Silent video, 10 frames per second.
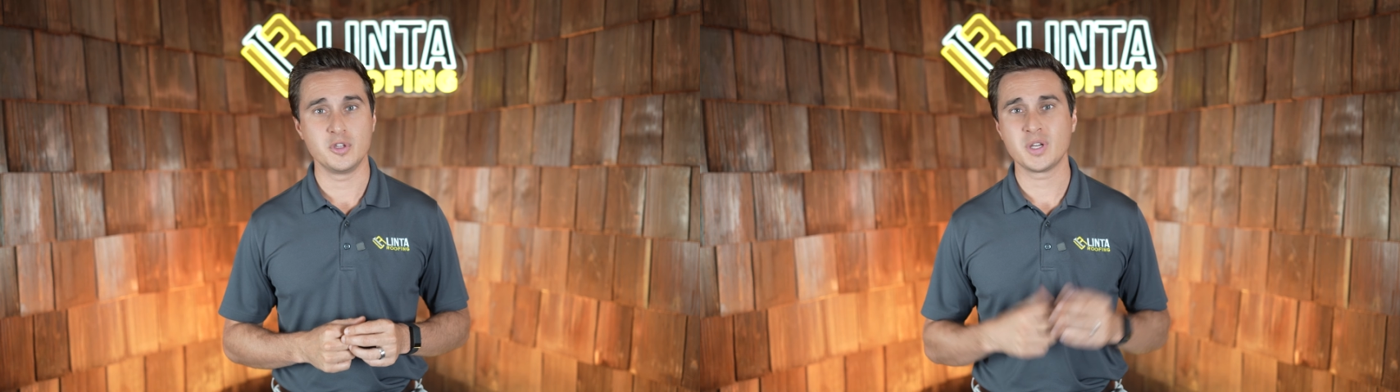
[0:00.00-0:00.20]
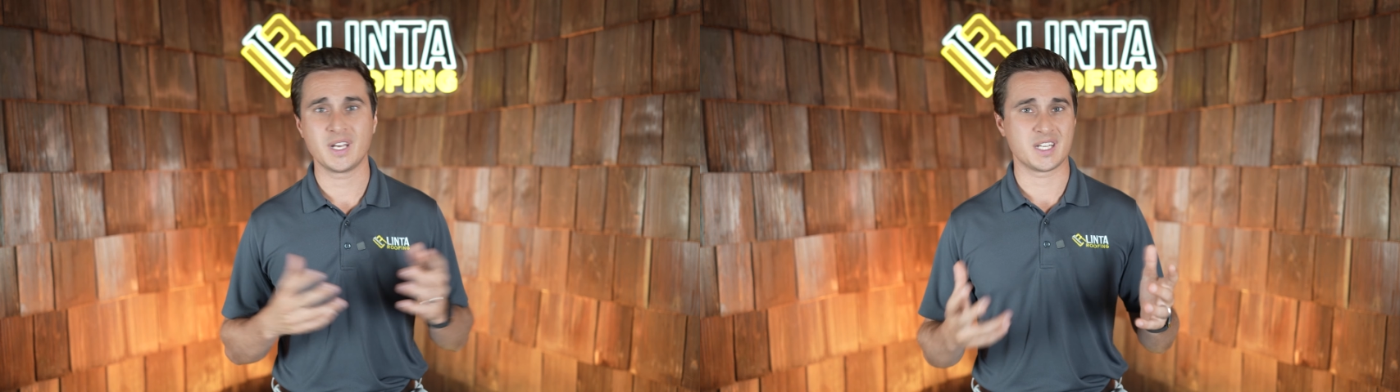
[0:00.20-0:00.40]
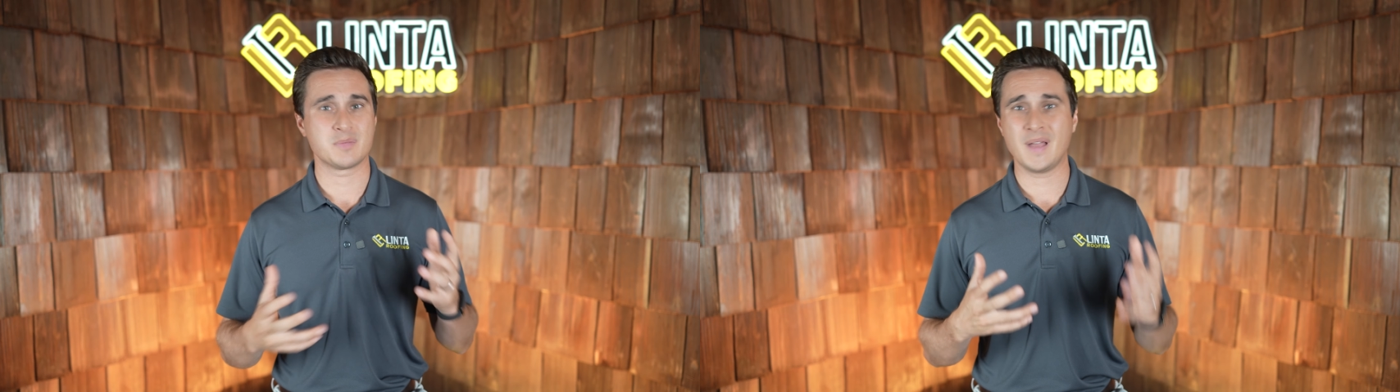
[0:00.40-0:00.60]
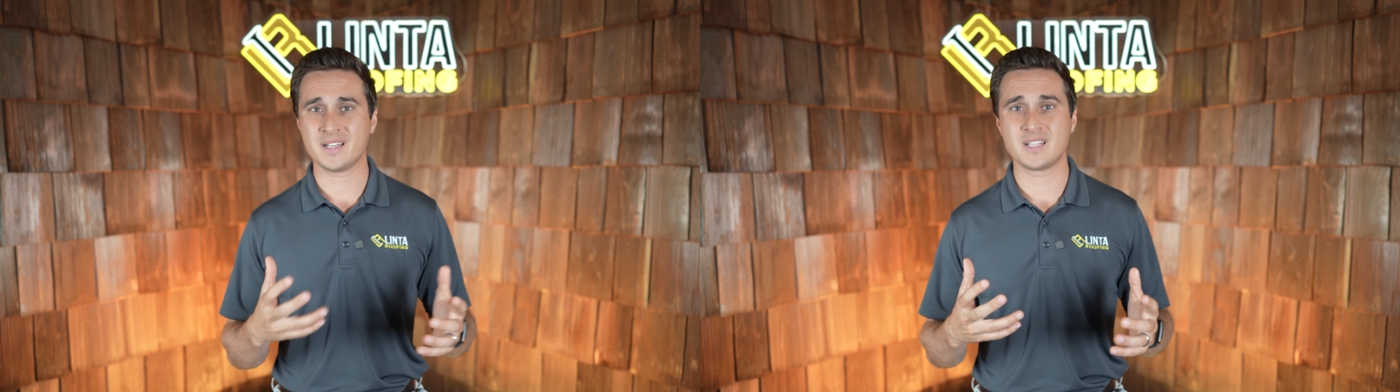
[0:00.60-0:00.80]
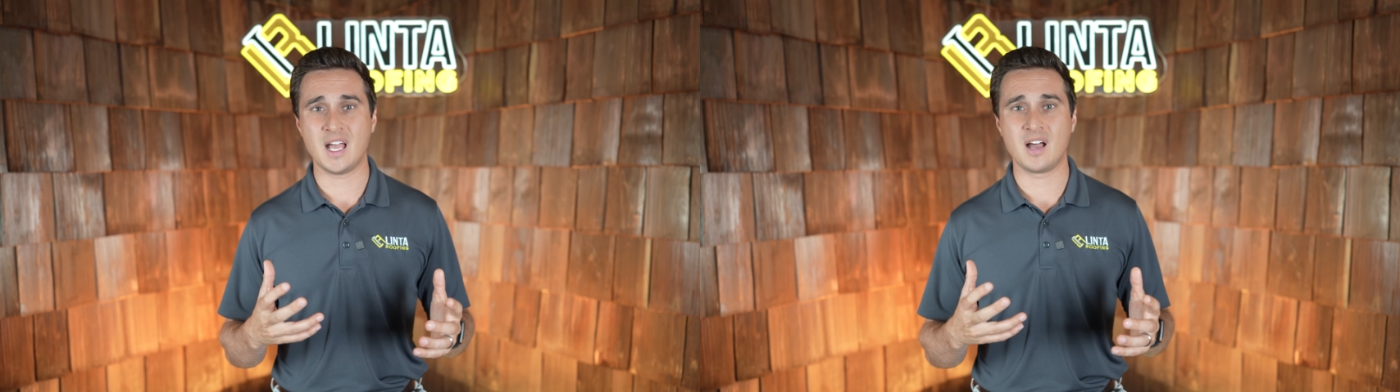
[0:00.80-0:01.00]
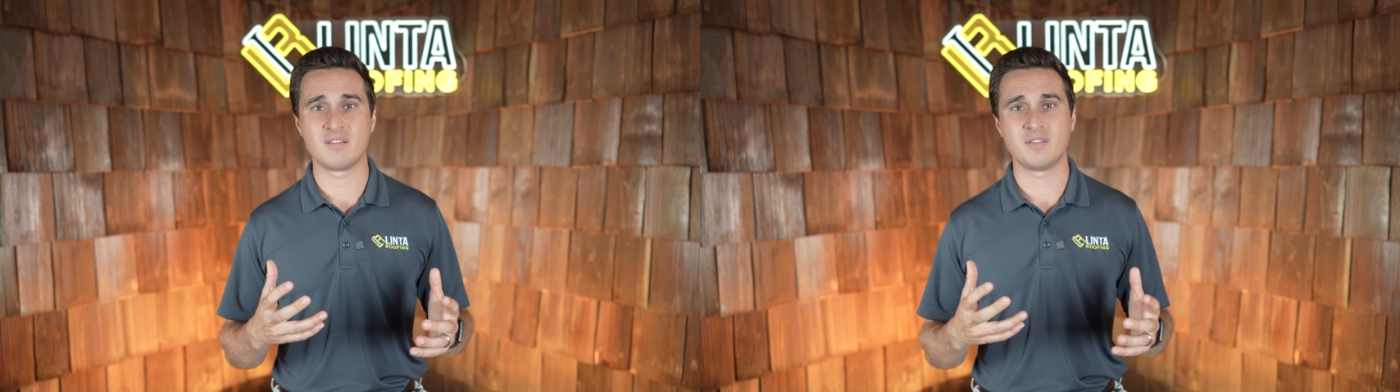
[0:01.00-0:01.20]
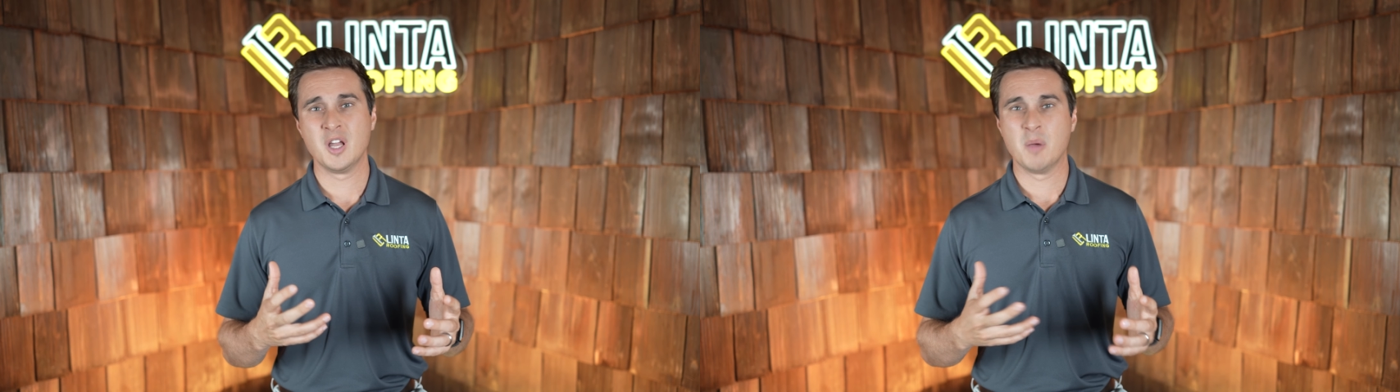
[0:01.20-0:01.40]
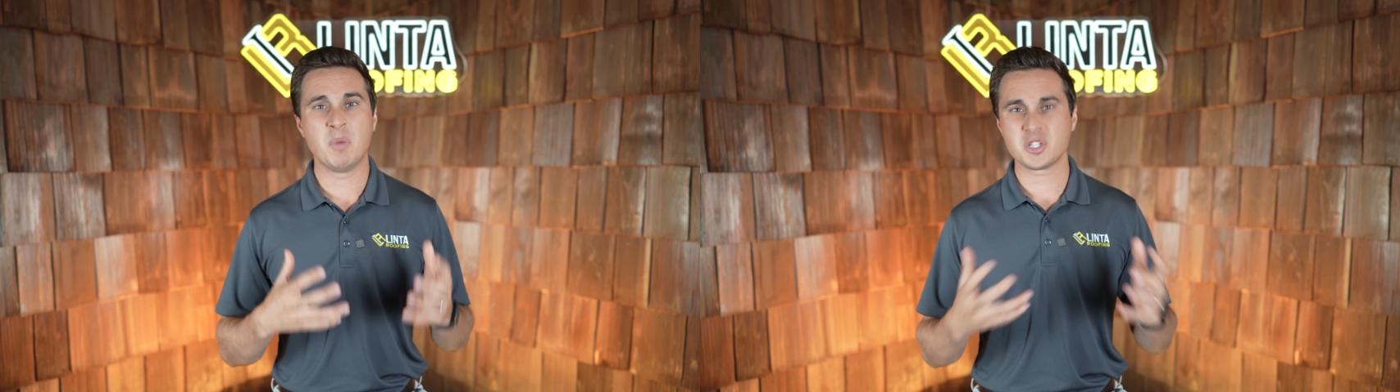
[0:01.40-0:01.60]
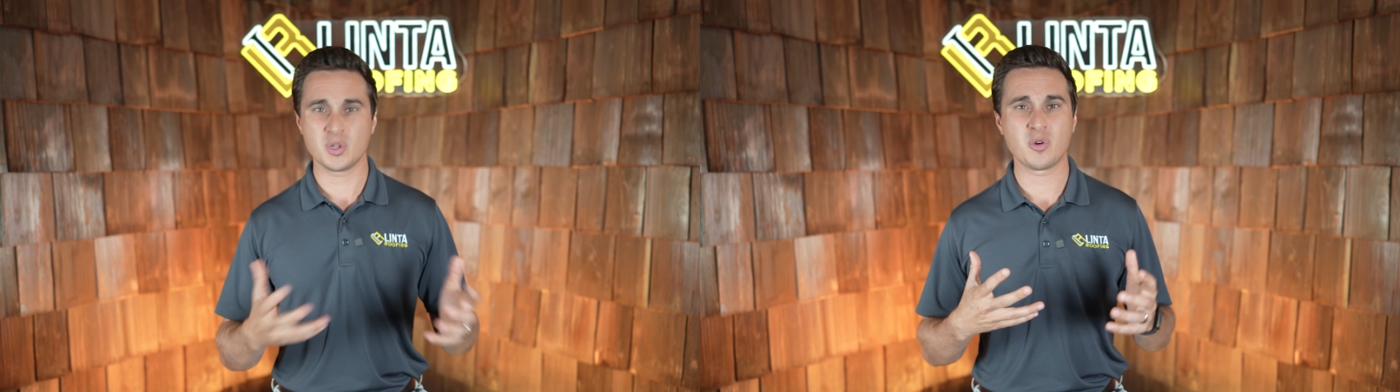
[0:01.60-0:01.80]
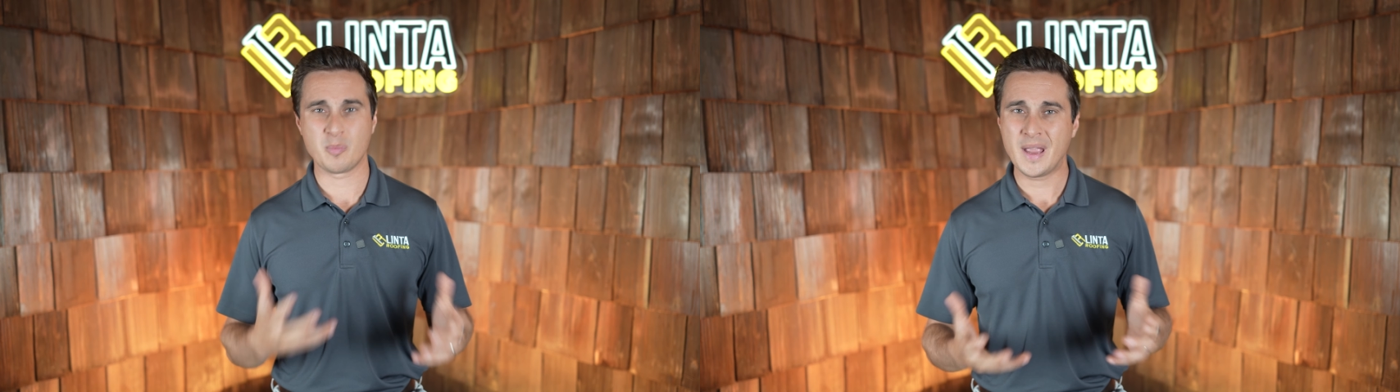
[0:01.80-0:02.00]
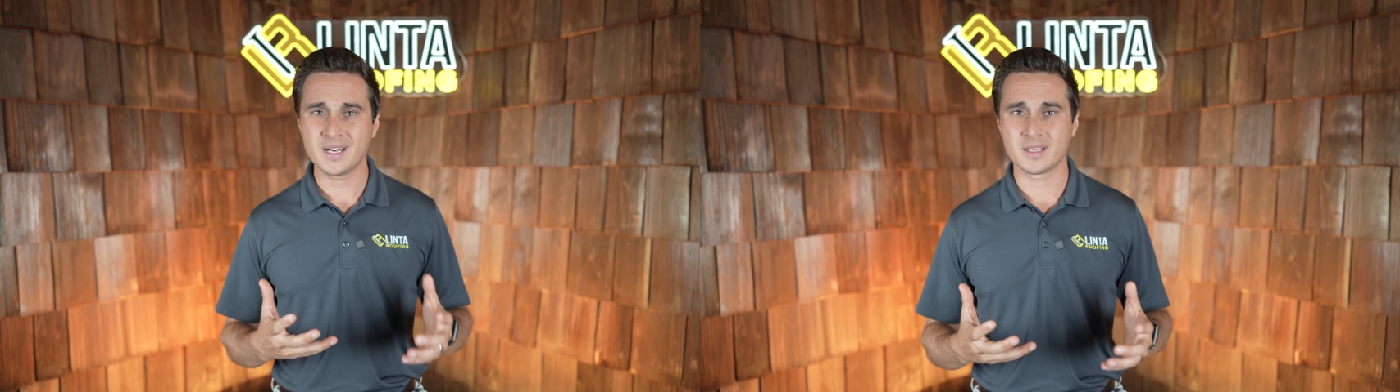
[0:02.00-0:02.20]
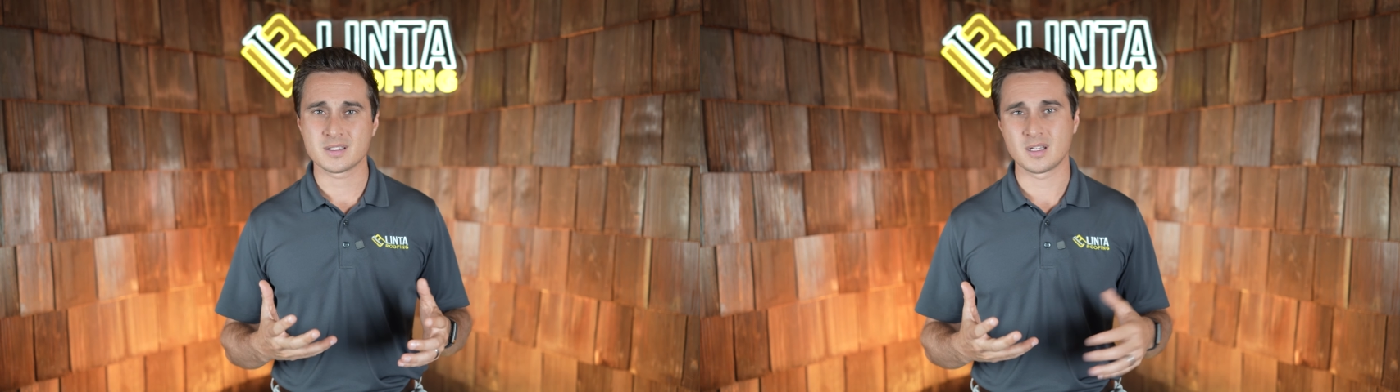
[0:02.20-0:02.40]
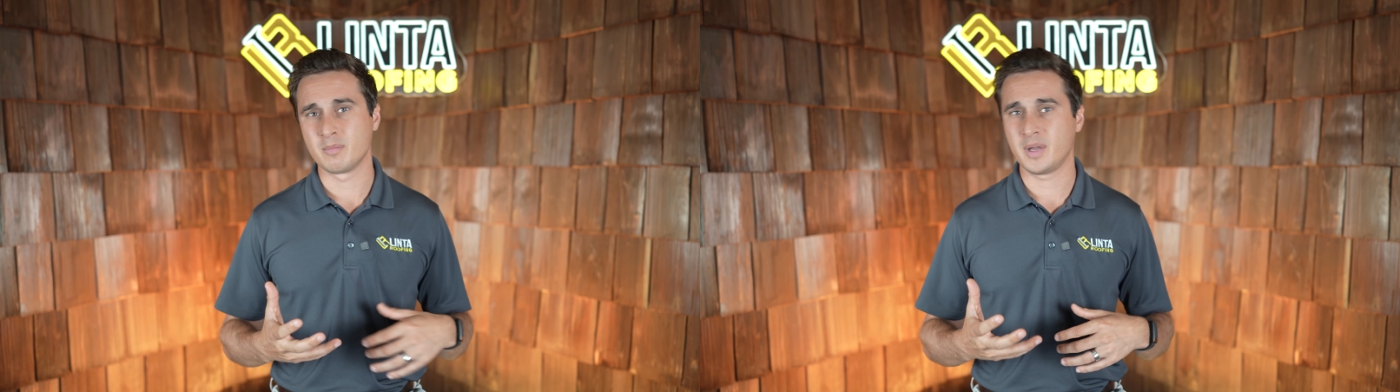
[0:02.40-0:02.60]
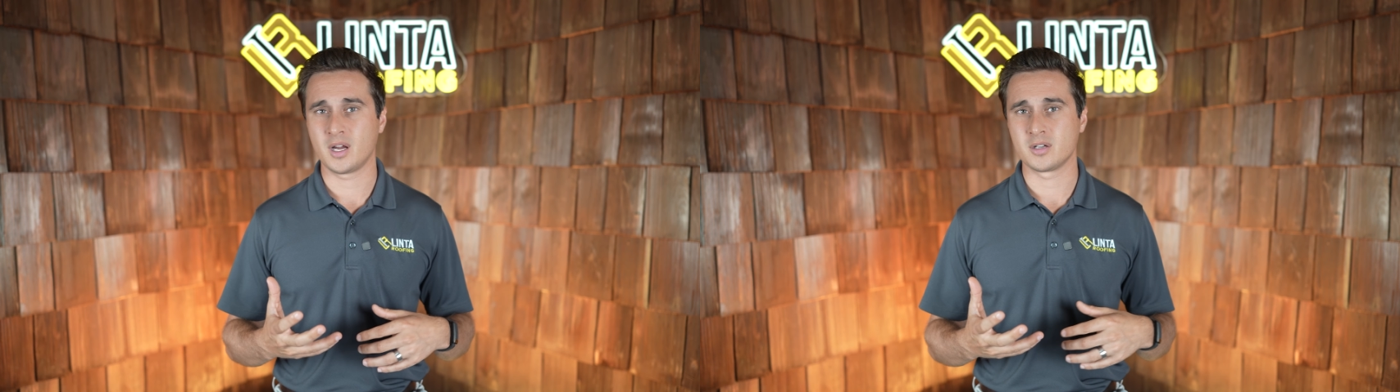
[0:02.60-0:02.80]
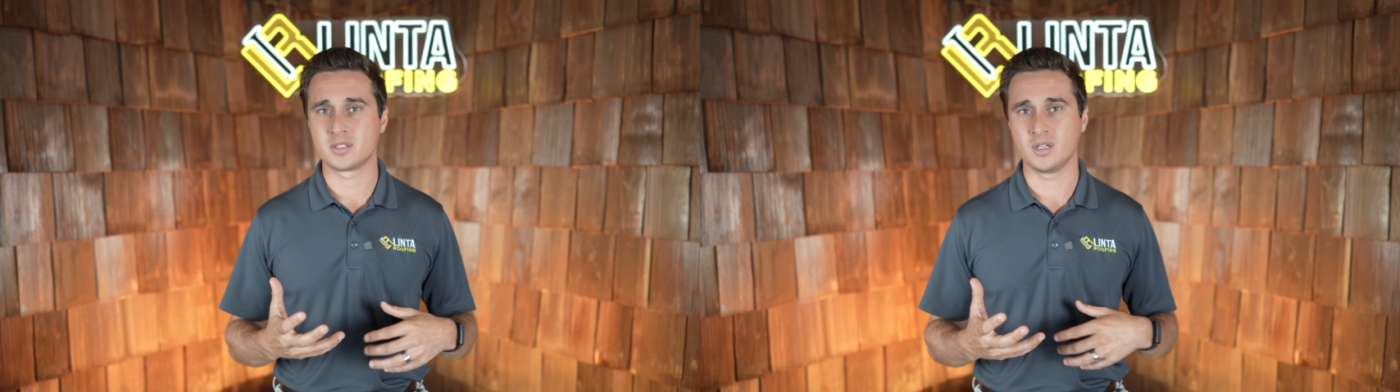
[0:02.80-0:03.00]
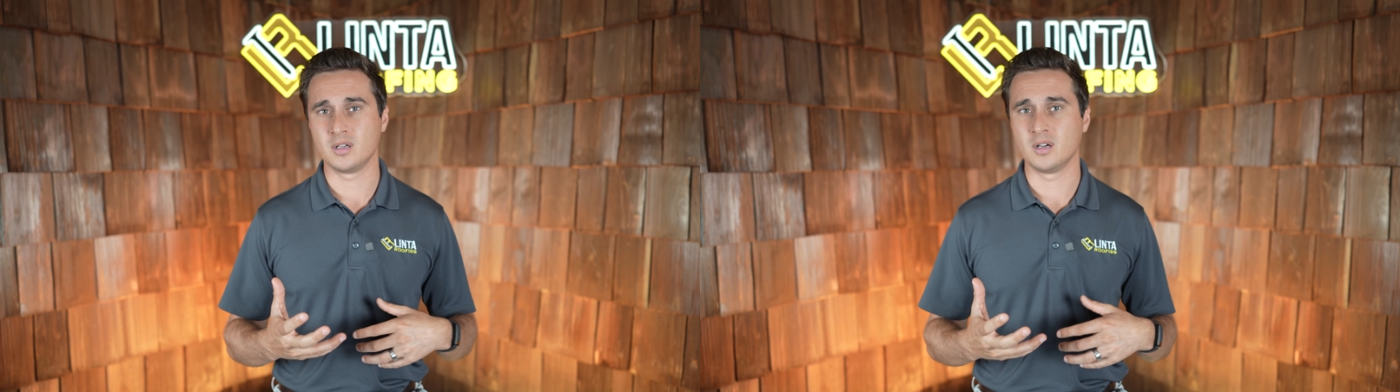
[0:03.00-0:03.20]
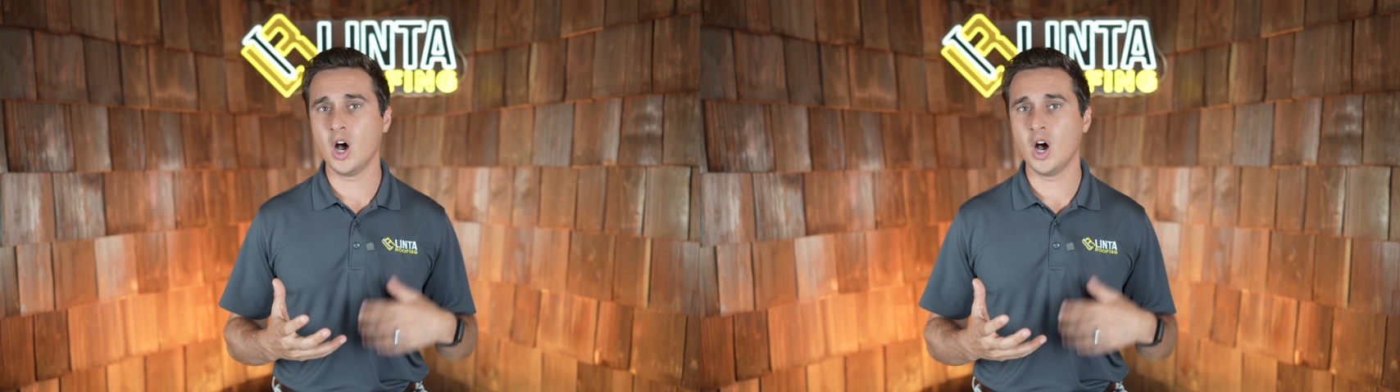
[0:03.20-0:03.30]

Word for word: you can expect to have much lower maintenance compared to